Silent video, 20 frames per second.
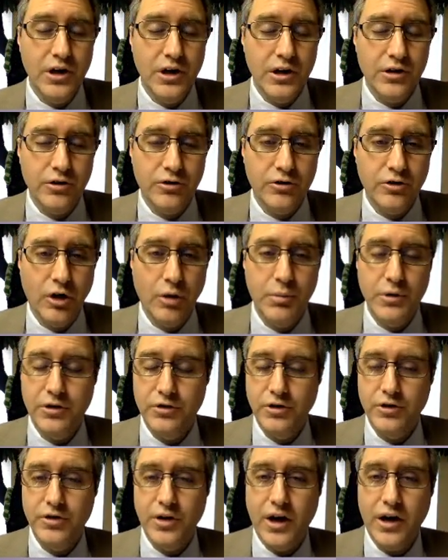This sermon is
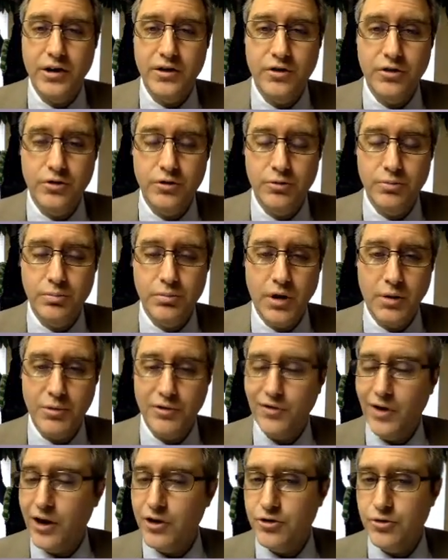designed to uh,
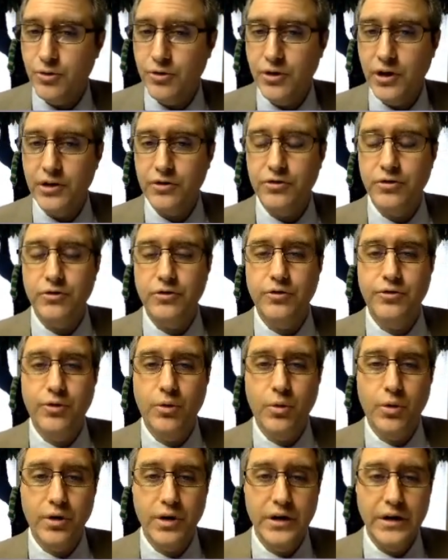provide you a lesson
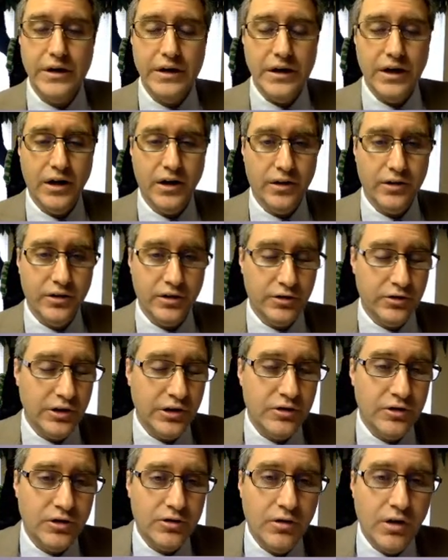for uh, the
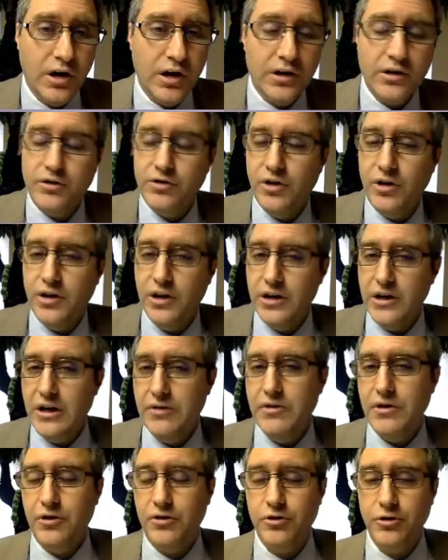6 o'clock Sunday
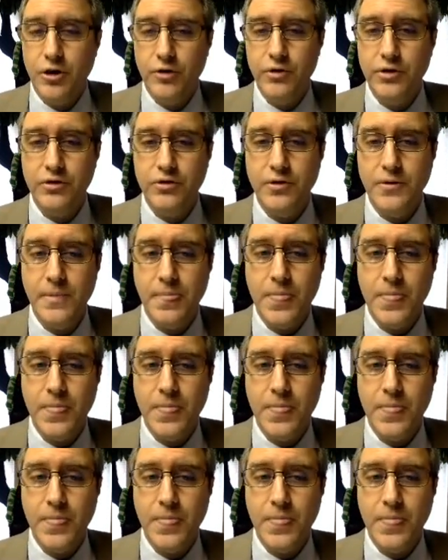evening service.